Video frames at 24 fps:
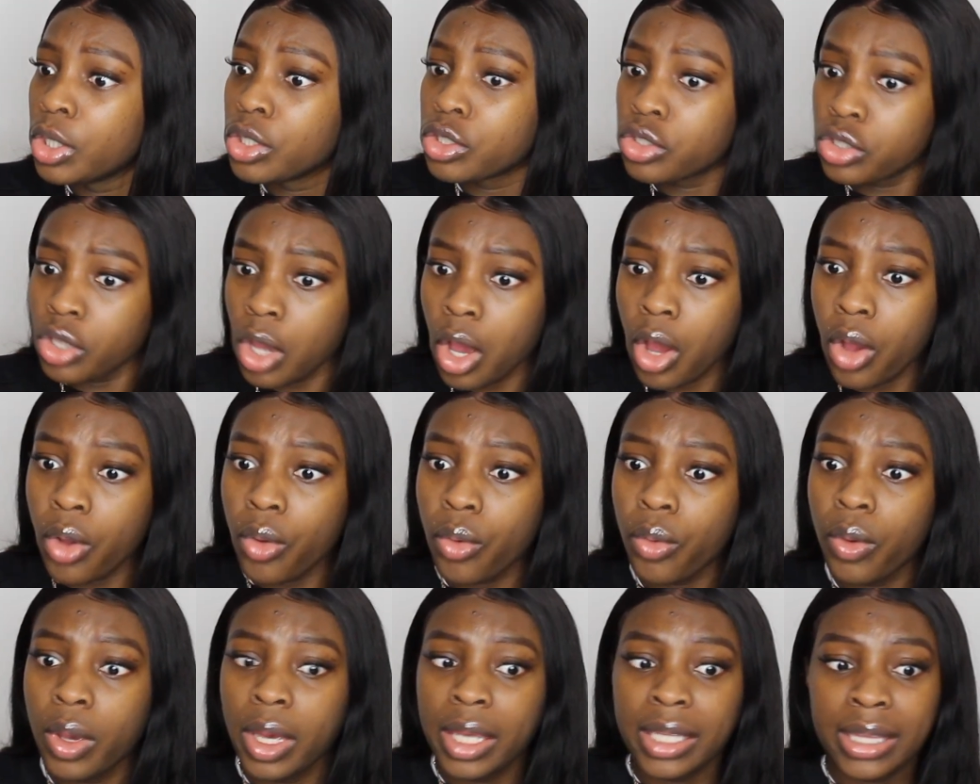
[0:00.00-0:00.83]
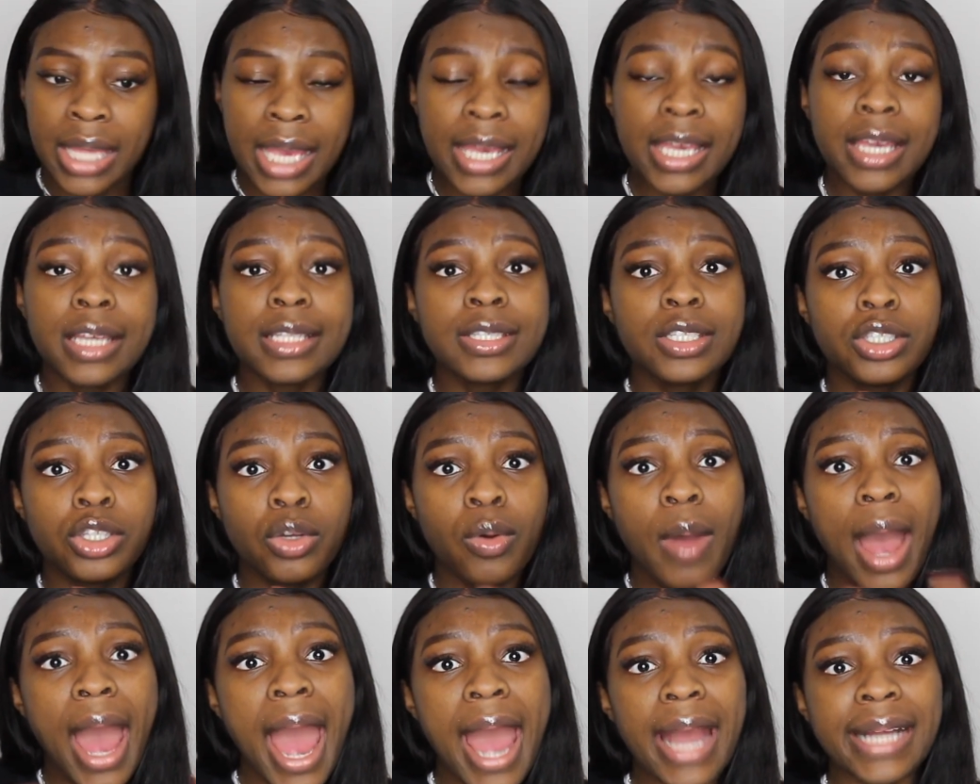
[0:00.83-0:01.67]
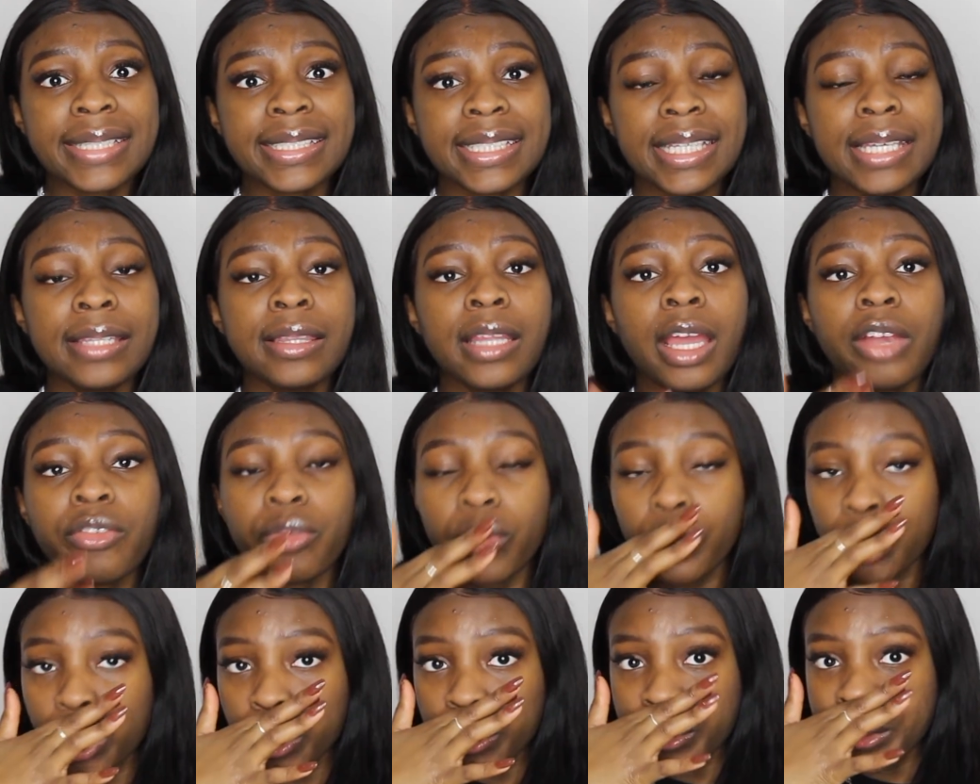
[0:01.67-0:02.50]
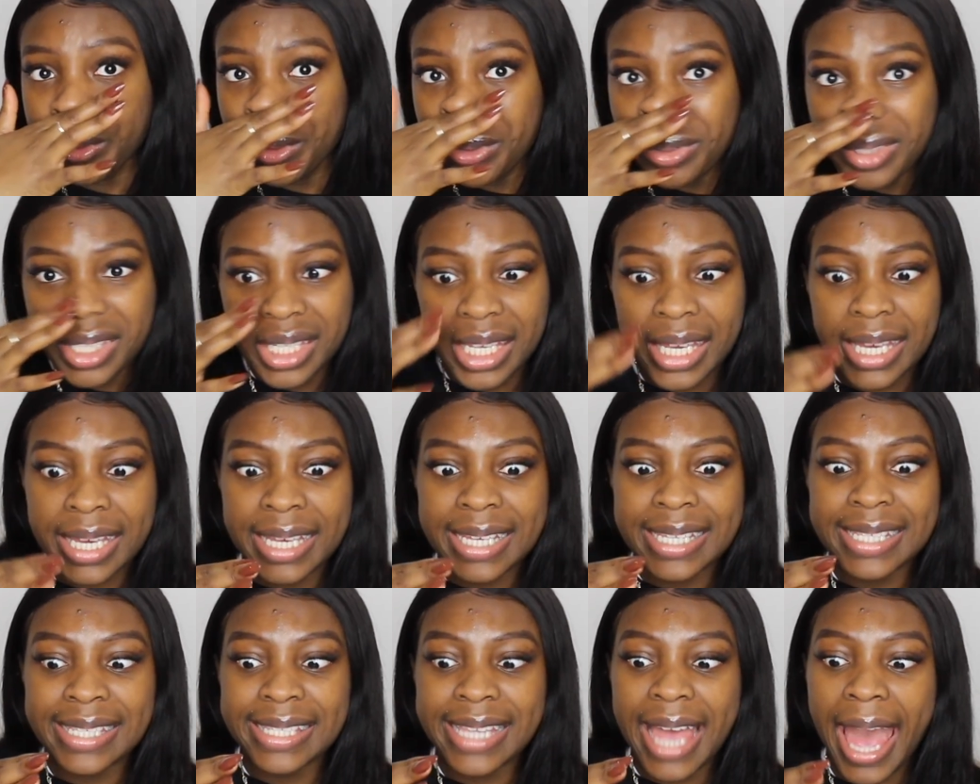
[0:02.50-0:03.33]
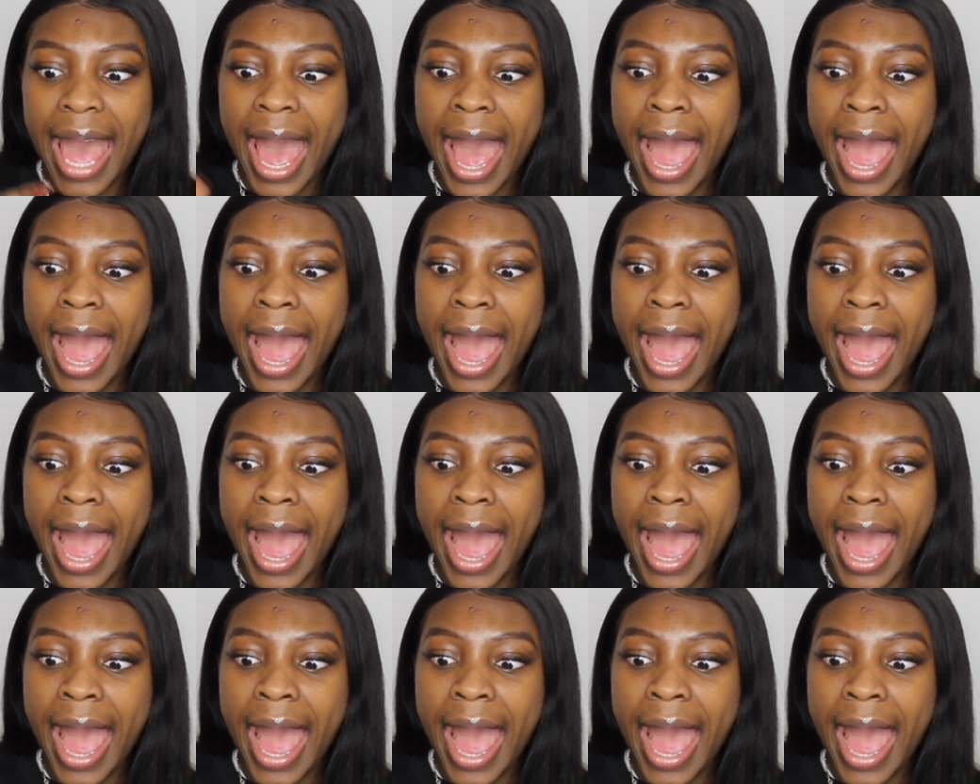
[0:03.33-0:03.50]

so they can still act in their royal duties